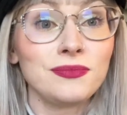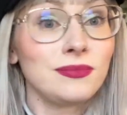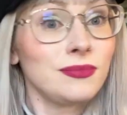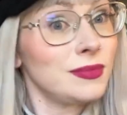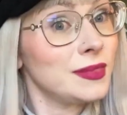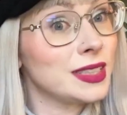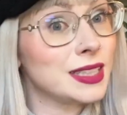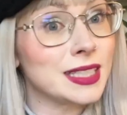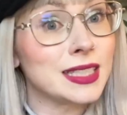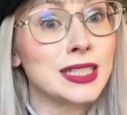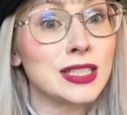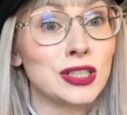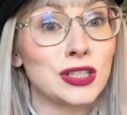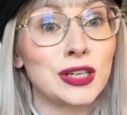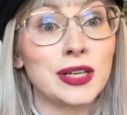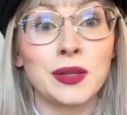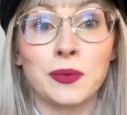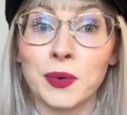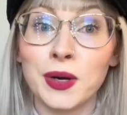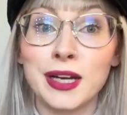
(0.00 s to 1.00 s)
the sister
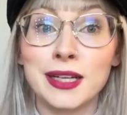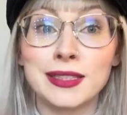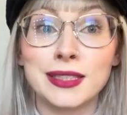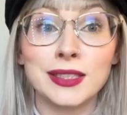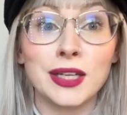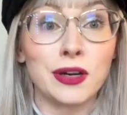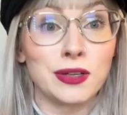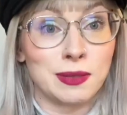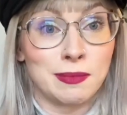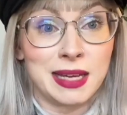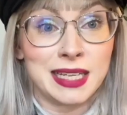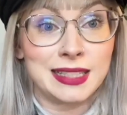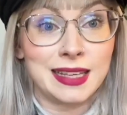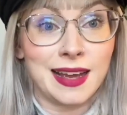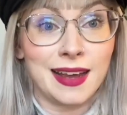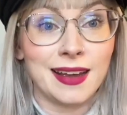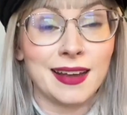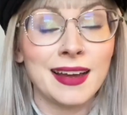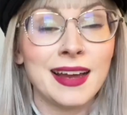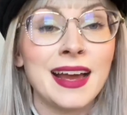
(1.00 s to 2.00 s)
in the woods goes
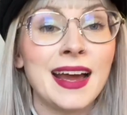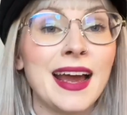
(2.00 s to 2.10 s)
missing.